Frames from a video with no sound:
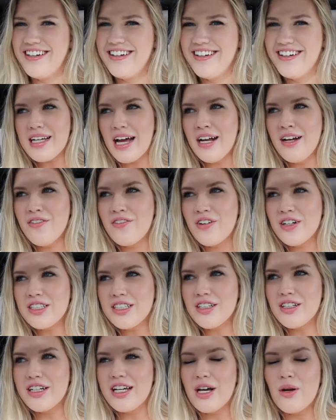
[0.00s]
It's kind of fun
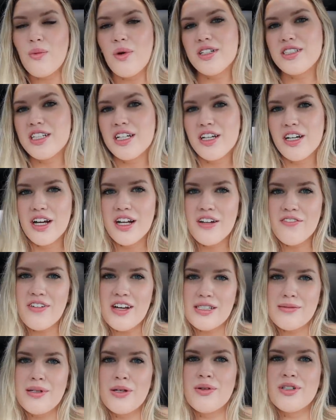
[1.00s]
to look at what's a good investment,